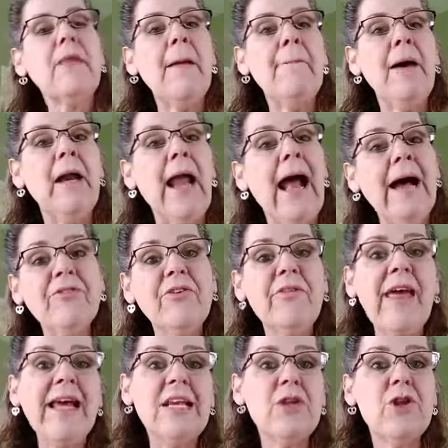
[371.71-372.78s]
But after
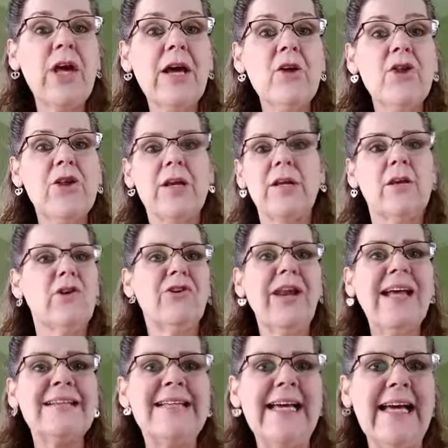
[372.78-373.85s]
that injection, you're
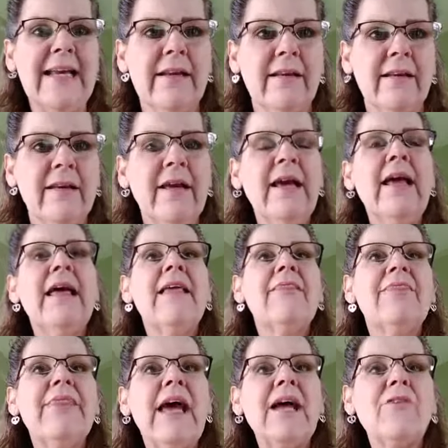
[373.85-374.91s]
not done.
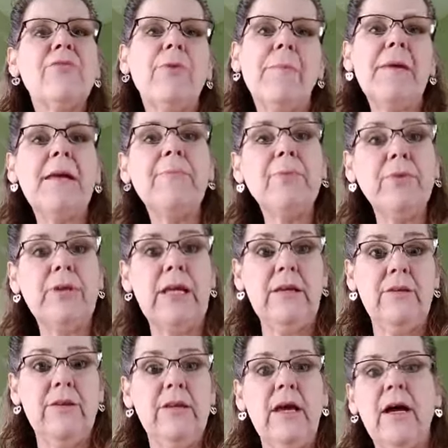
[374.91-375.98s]
That's what people need
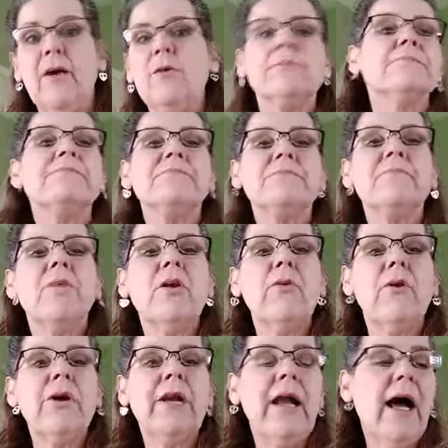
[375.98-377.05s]
to know. You
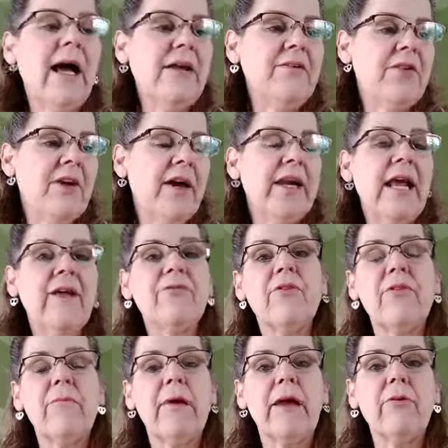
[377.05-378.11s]
are not done after
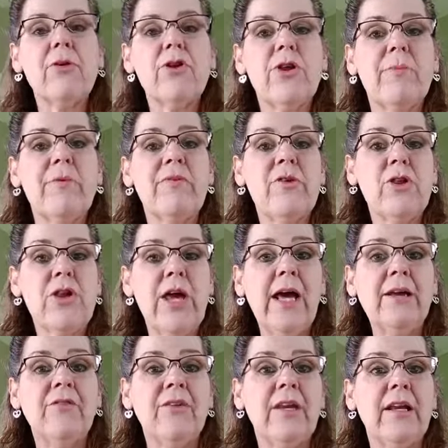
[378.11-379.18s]
the microchip is
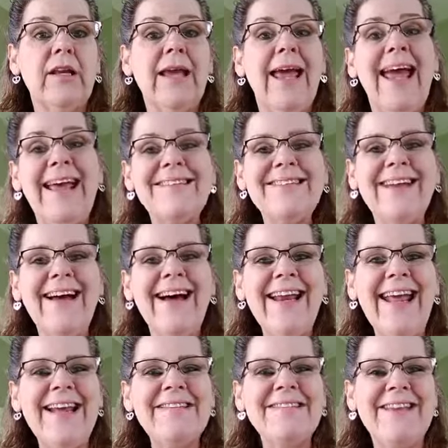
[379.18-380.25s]
injected. Hey, Scott.
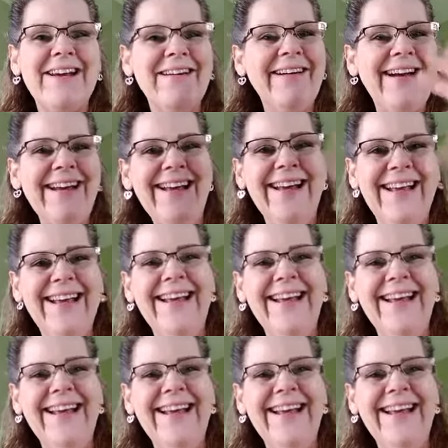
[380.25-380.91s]
Hey, Sarah.